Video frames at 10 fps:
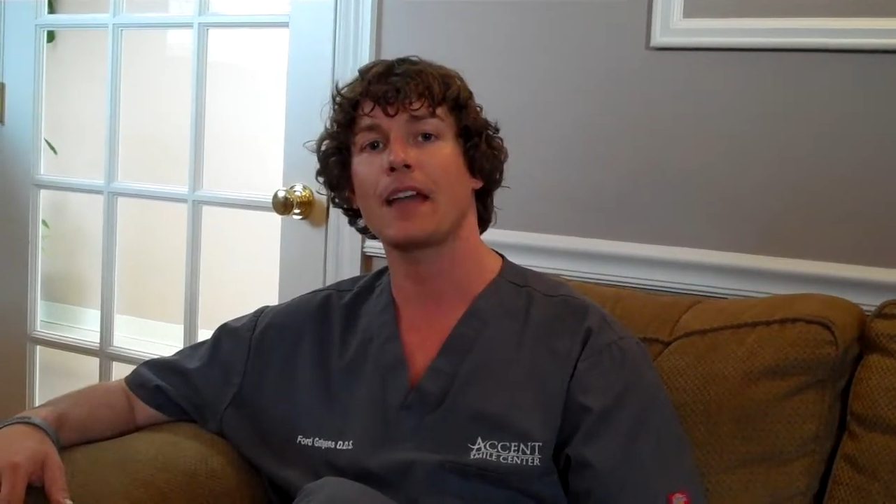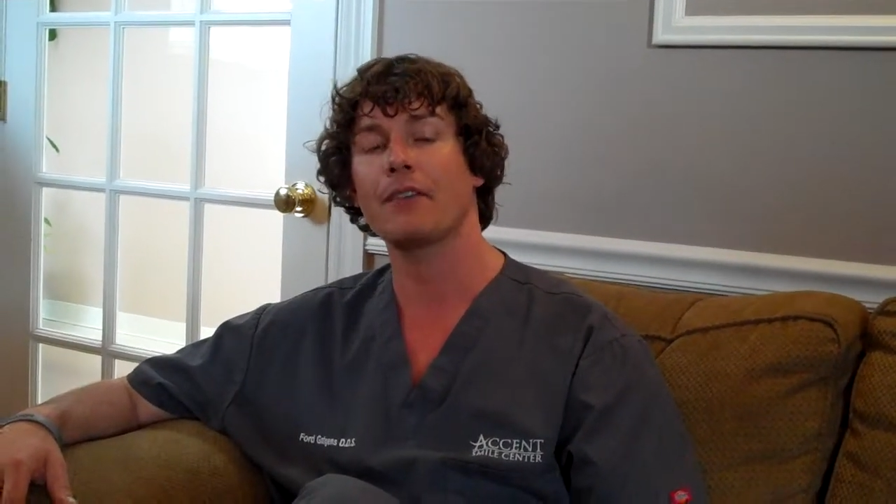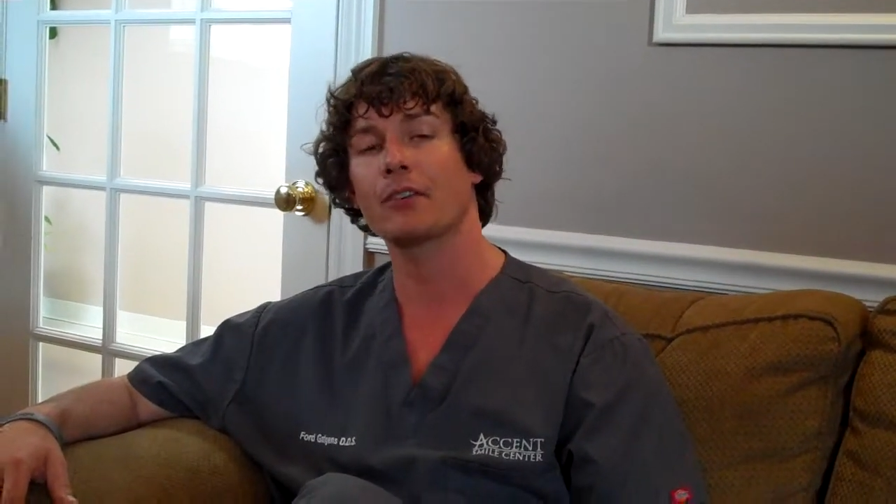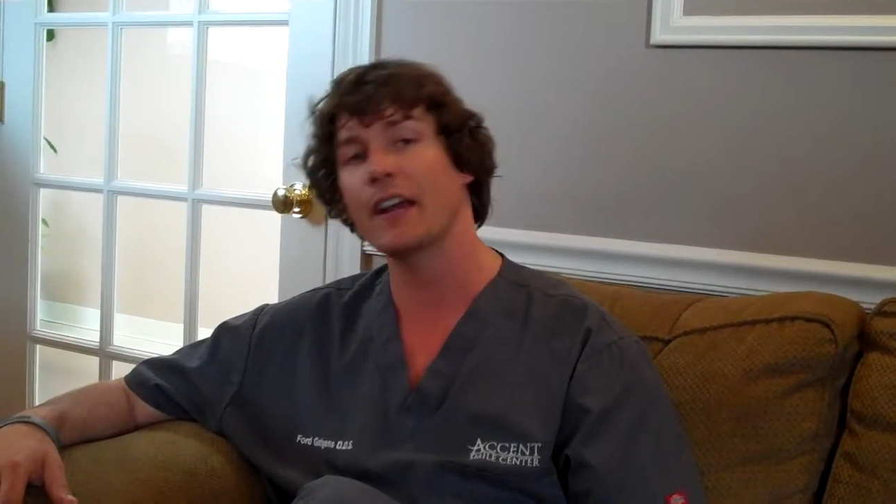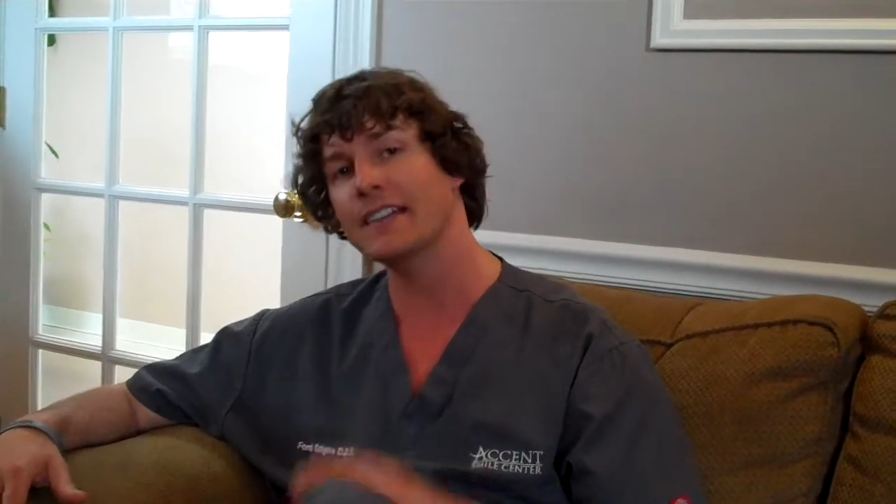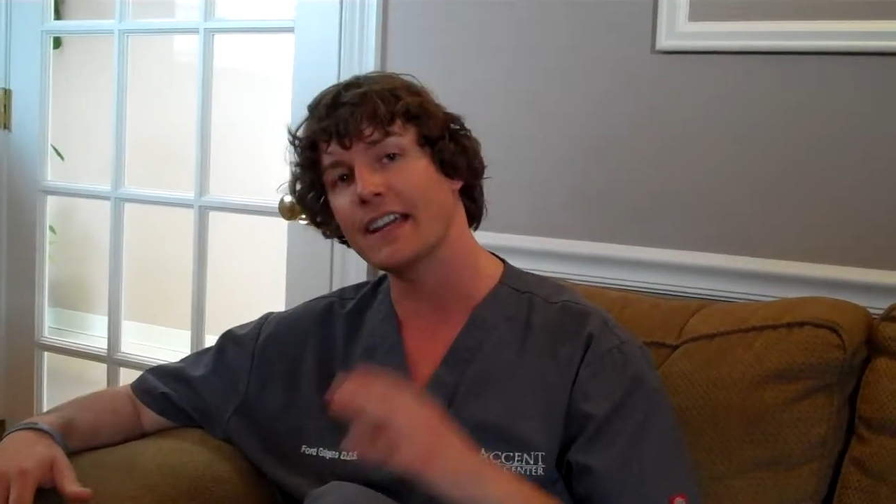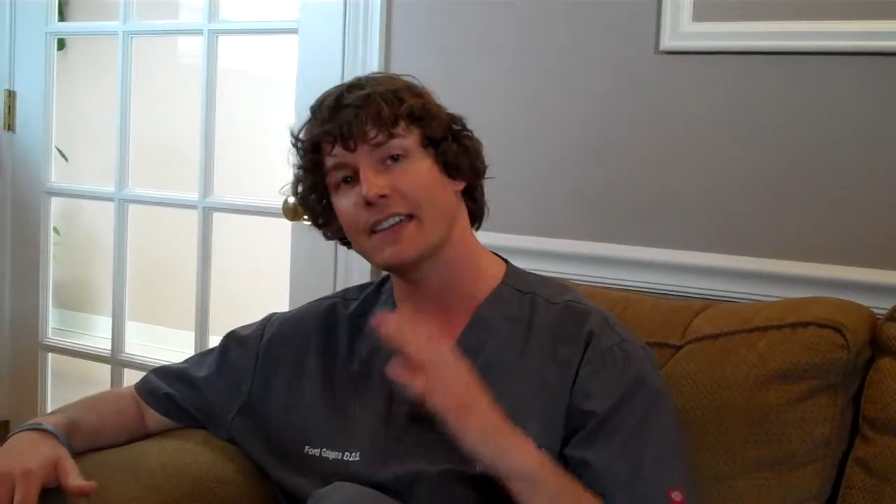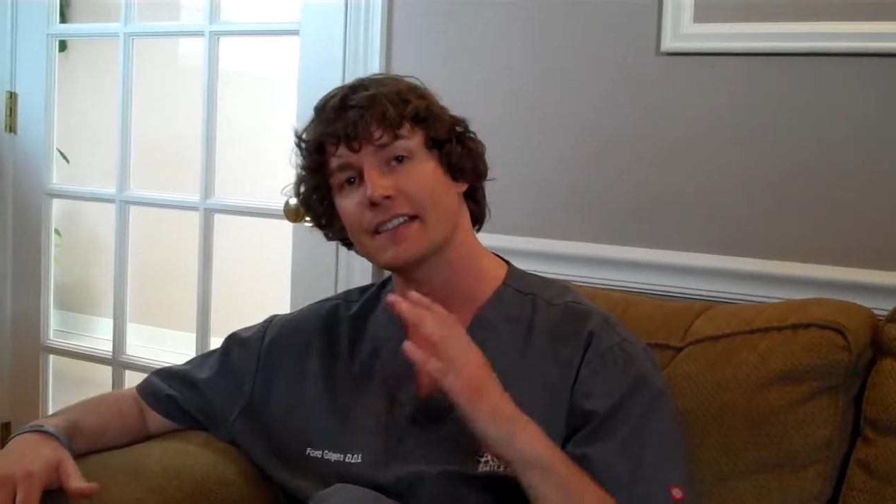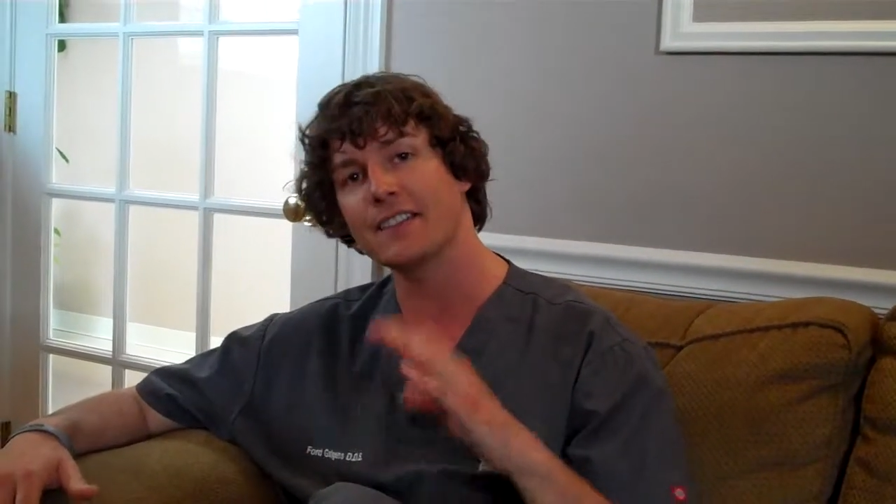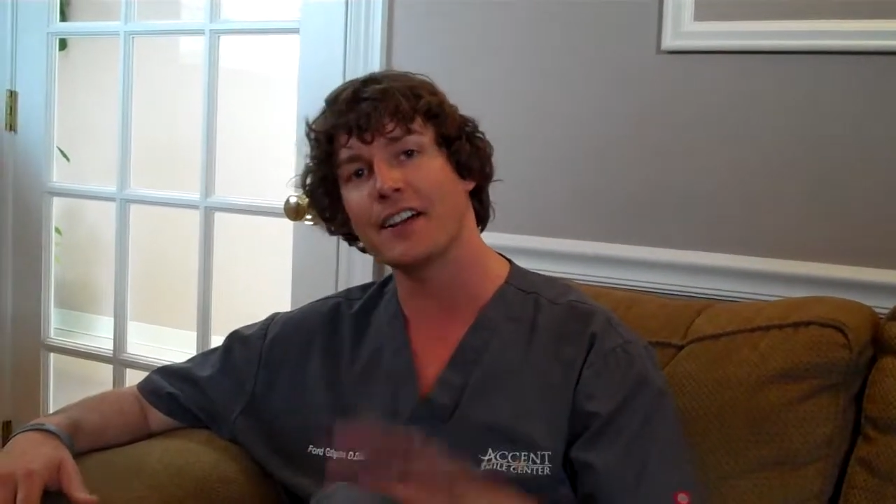Have a great day.
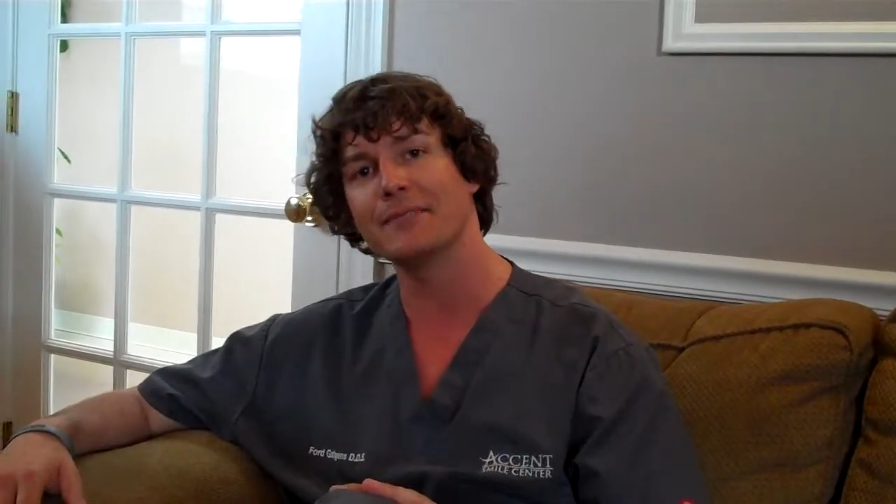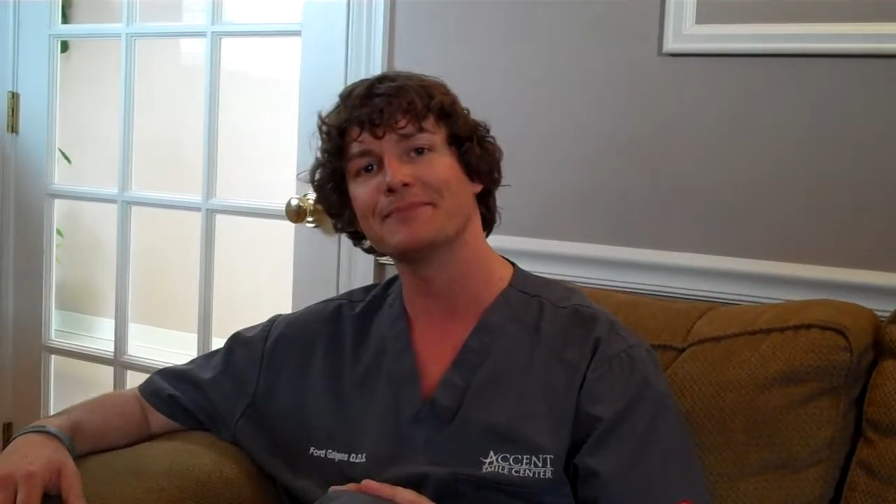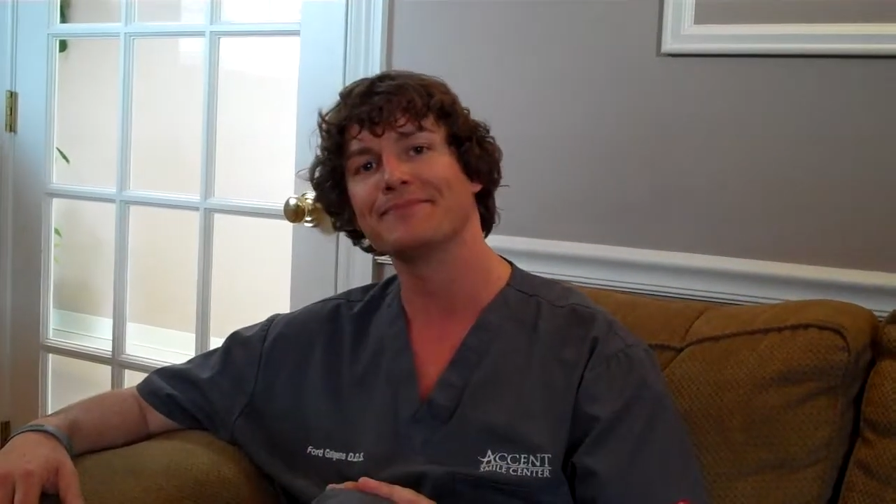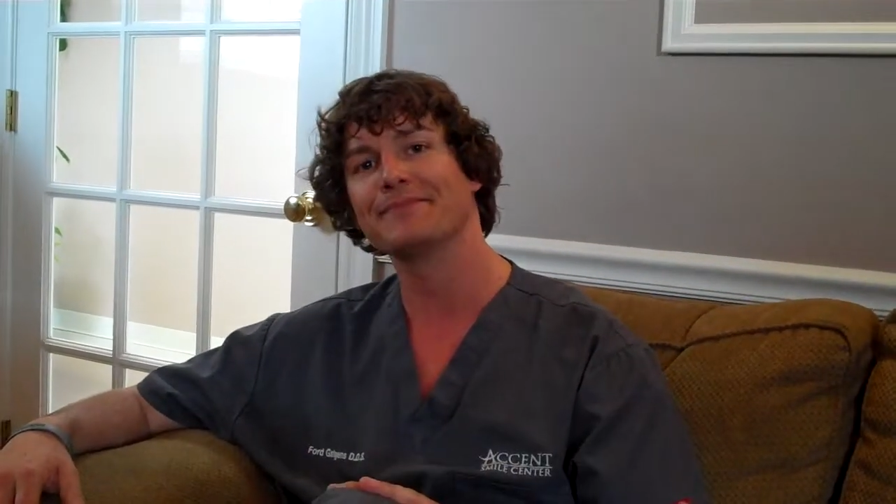Thanks a lot.